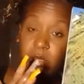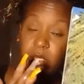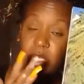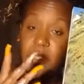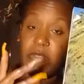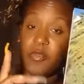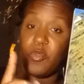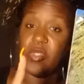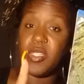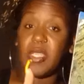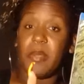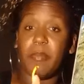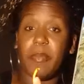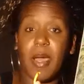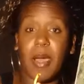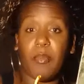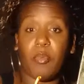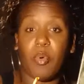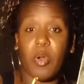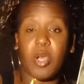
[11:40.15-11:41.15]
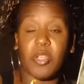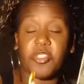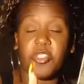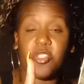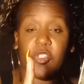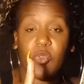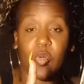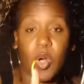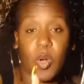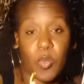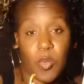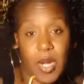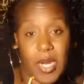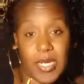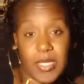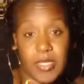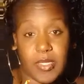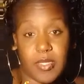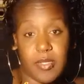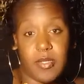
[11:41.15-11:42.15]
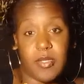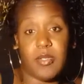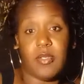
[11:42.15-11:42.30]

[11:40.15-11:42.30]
If you said Bob Ross, you are right.